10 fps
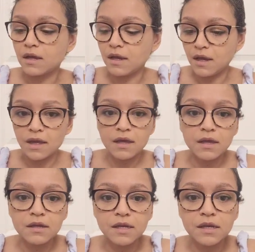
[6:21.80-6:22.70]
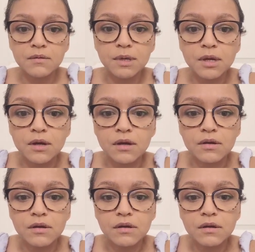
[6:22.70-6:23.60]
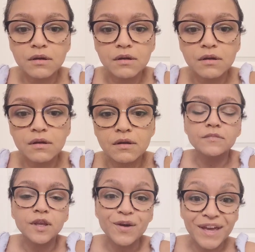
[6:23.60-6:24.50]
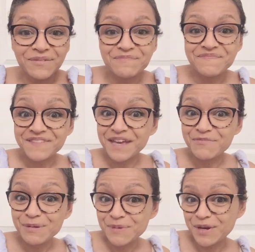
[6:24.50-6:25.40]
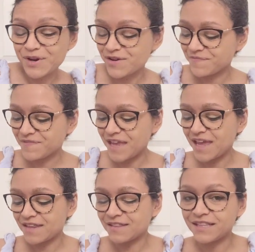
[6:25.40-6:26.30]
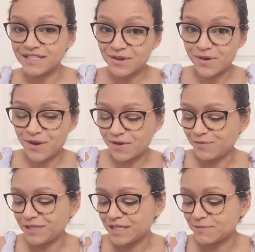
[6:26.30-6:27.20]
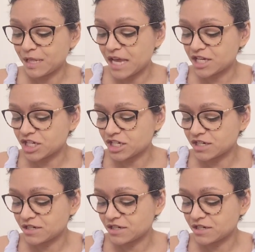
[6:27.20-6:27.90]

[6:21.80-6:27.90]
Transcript: And I need a mirror. Okay, have my mirror, and let's go on with this blush.